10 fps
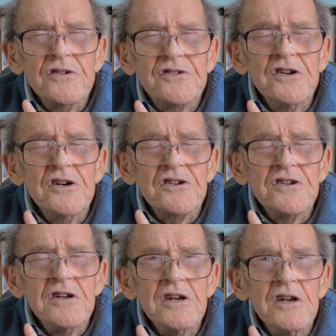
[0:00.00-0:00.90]
dirt
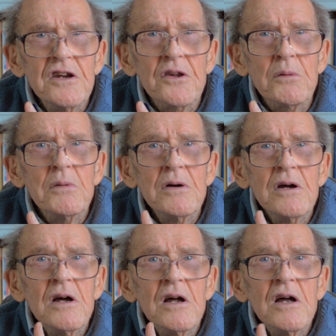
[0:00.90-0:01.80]
in them.
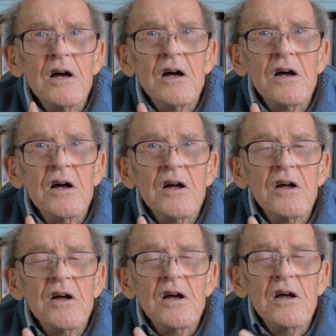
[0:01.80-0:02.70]

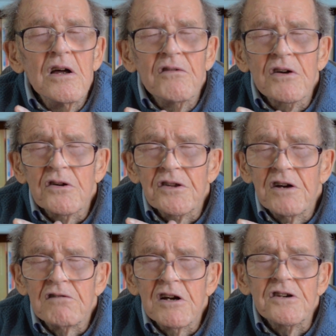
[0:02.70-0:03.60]
Have I got that
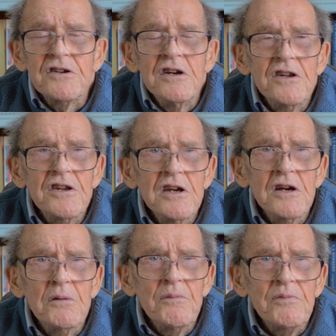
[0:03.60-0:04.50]
right?
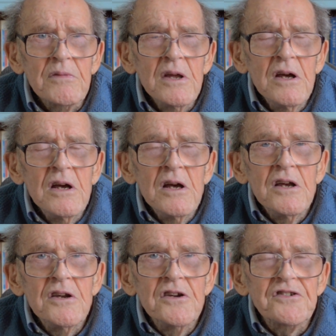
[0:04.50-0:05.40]

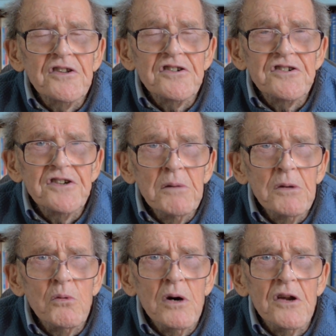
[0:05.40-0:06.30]
It's the summer
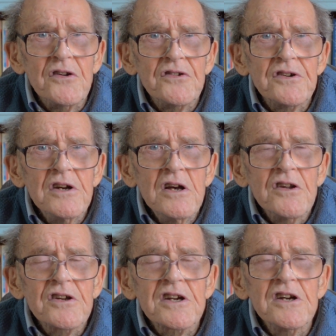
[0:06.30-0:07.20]
ones
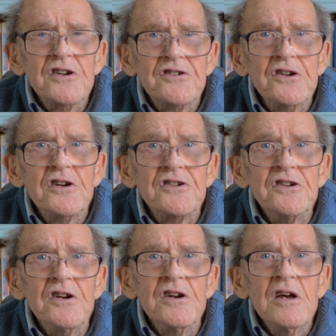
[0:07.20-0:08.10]
that get dirt
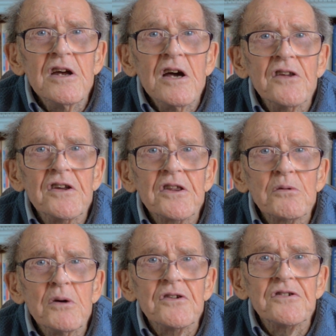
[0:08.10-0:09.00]
in, and they're the
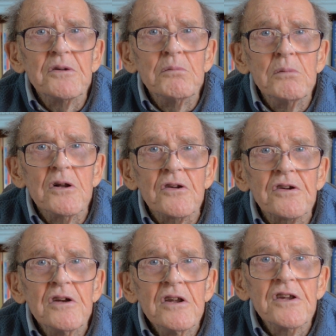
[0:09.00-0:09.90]
ones that melt,
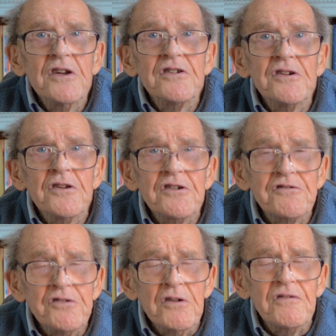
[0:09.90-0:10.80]
that the
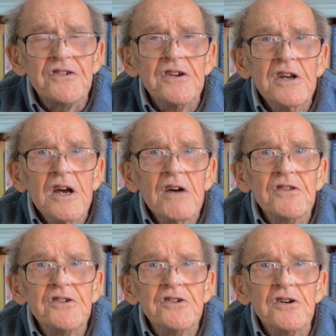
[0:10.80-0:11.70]
troughs have the
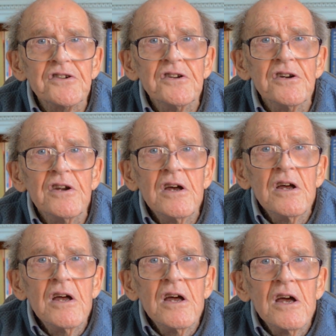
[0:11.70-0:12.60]
dirt in,
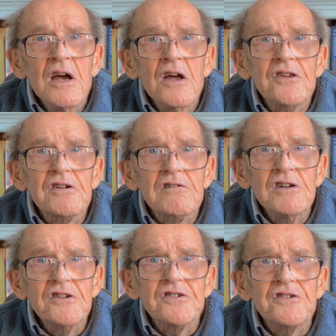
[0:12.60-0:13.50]
and the
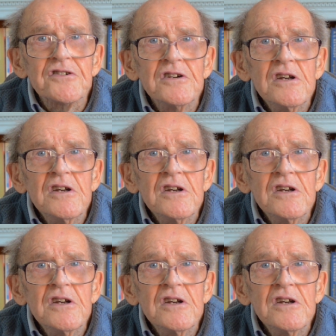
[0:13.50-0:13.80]
crests